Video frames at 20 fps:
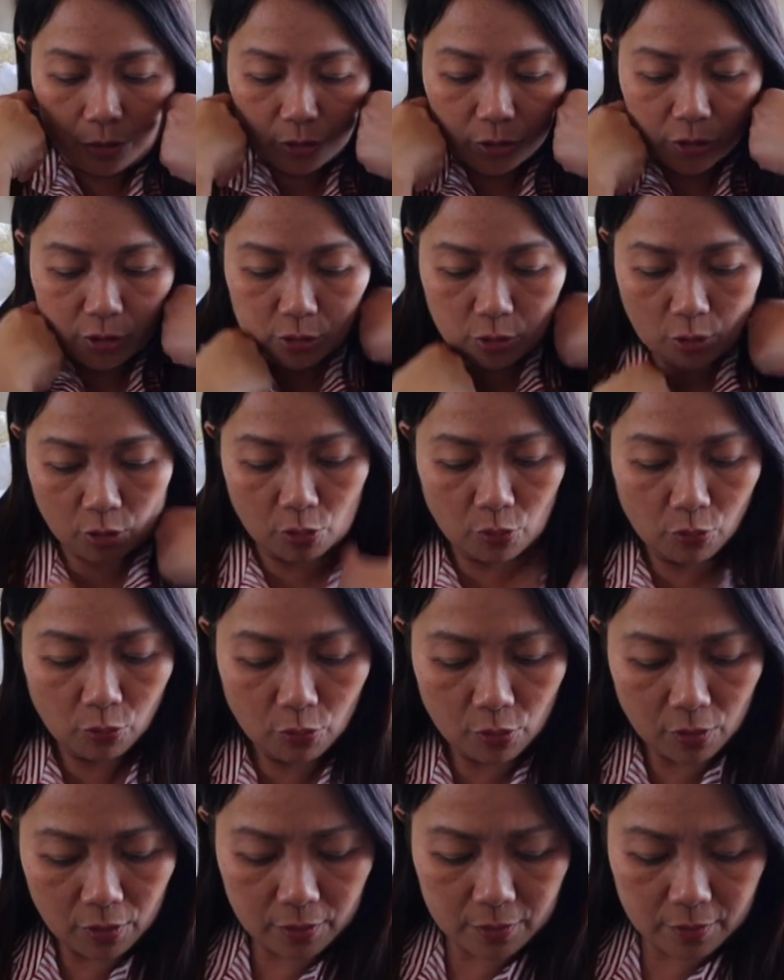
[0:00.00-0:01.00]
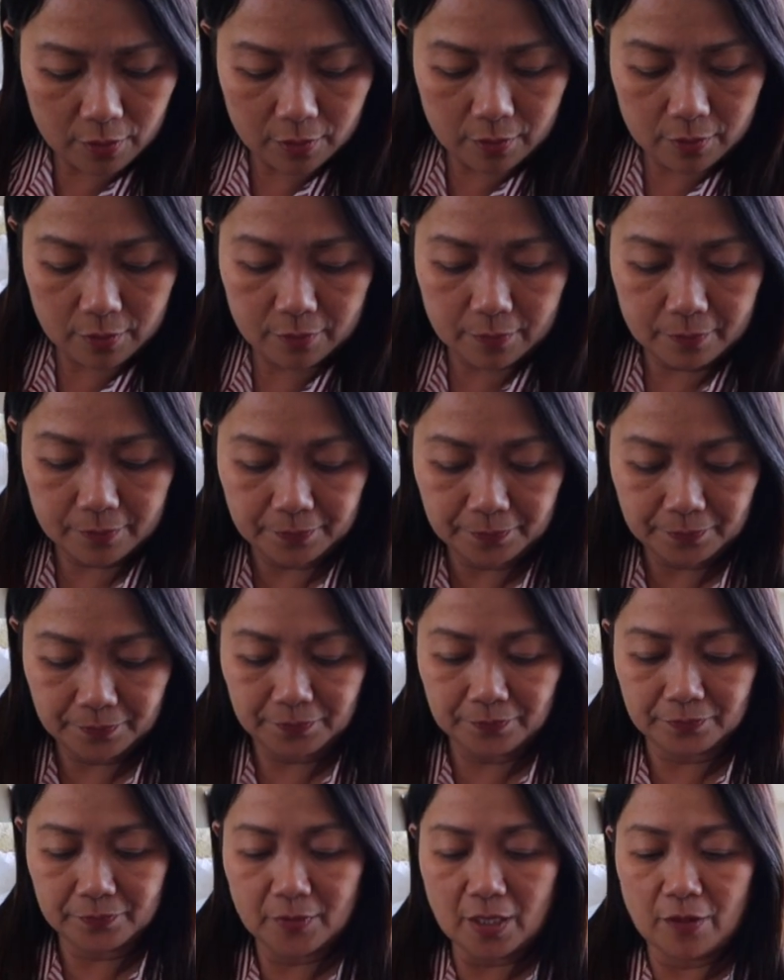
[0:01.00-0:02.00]
So,
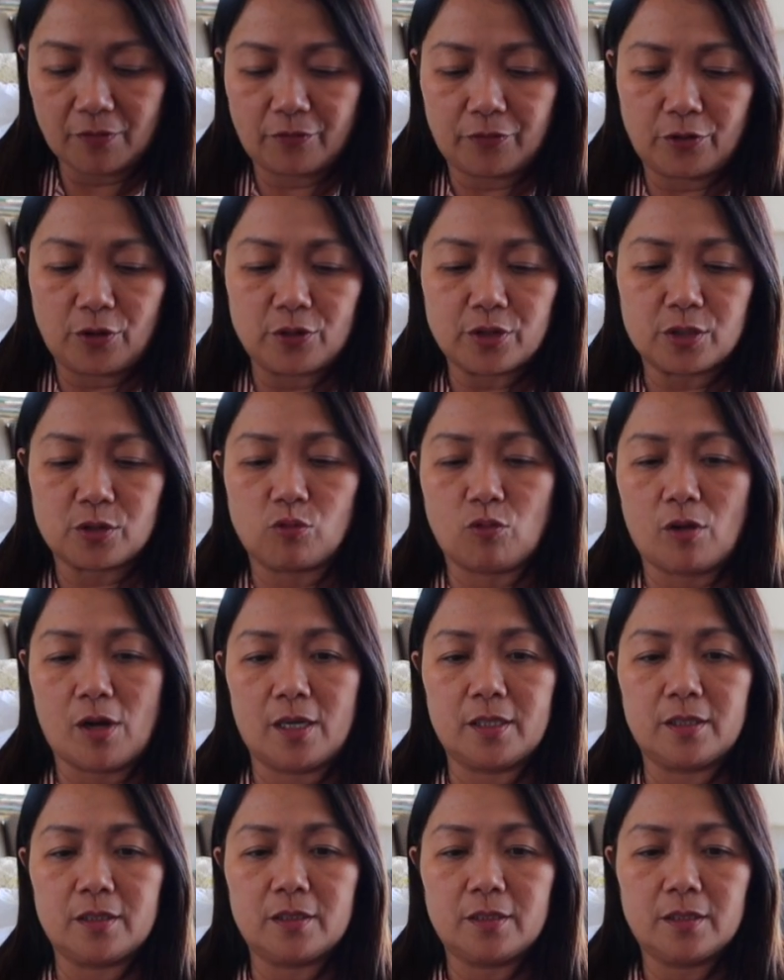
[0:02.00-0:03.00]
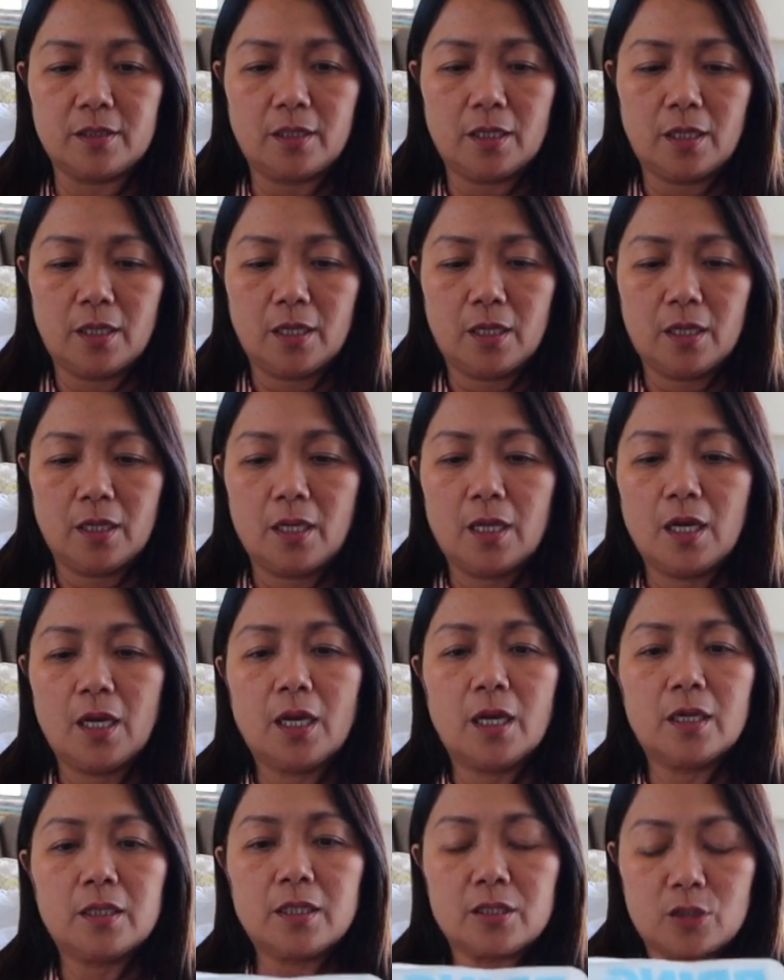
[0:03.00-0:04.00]
the first one.
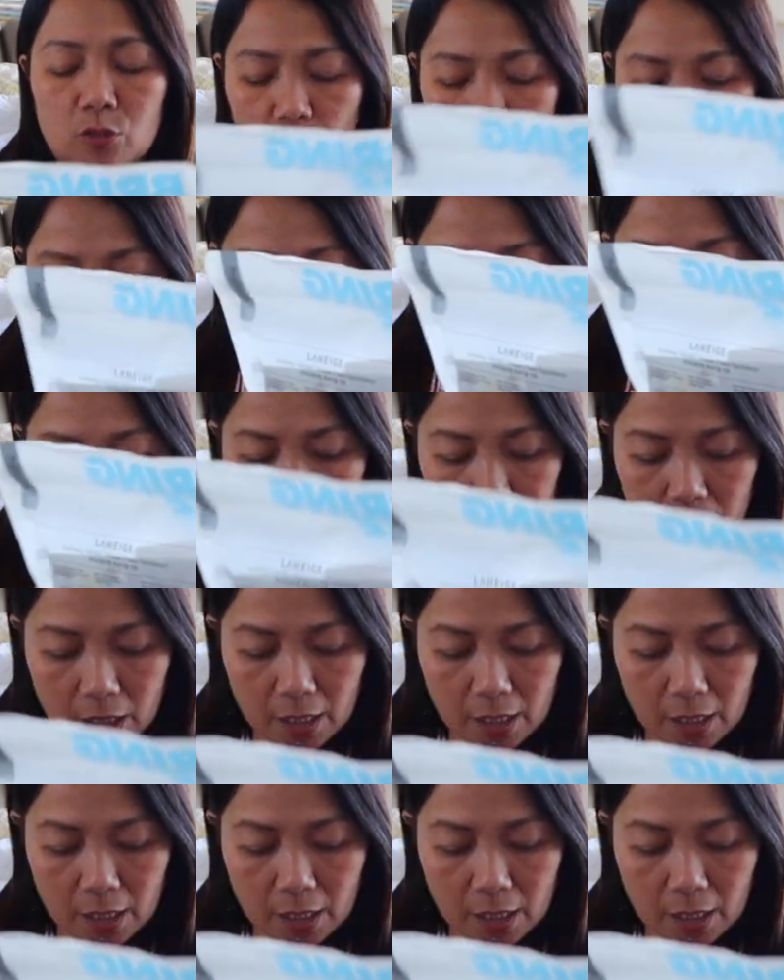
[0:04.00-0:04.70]
This one, kasi